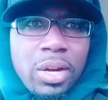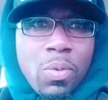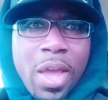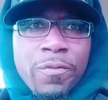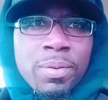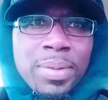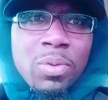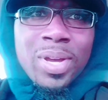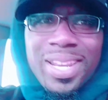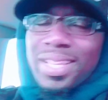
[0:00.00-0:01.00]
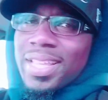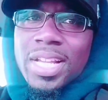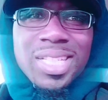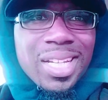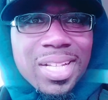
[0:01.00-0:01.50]
Get away from me with it.
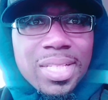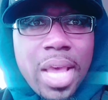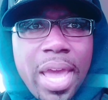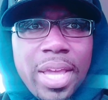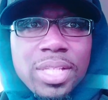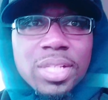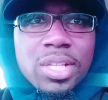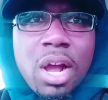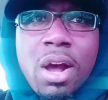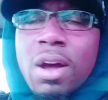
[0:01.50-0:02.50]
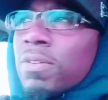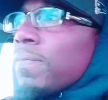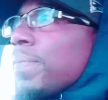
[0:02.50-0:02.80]
That shit contagious, dog.